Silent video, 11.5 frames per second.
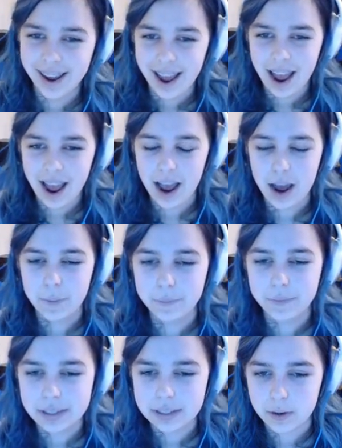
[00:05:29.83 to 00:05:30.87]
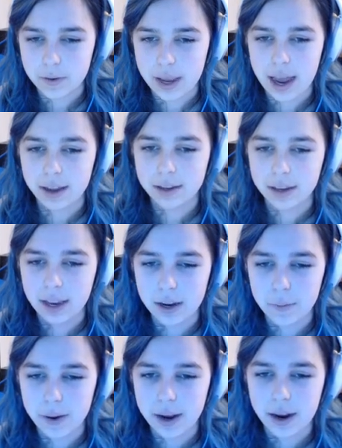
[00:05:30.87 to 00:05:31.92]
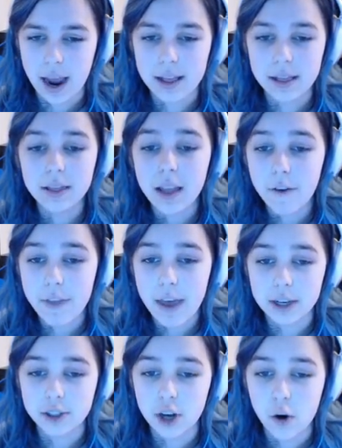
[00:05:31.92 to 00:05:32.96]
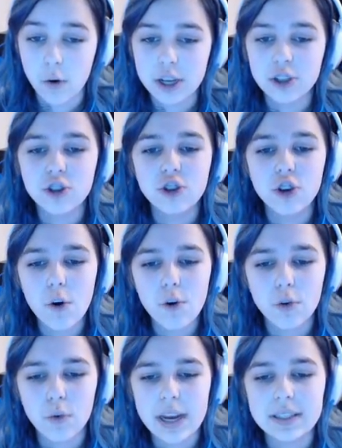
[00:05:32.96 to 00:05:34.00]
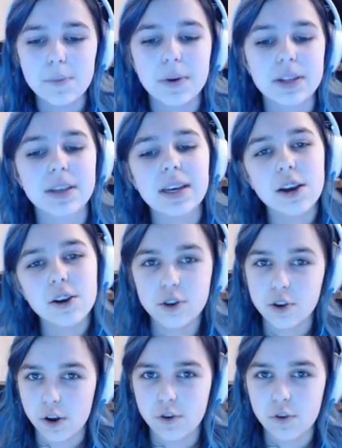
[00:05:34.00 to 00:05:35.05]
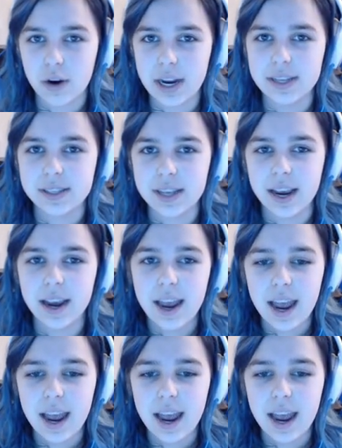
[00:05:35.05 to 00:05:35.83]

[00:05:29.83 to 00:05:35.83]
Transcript: Um, so yeah, anyway, I love that show. It is so crazy, but it's like a good crazy.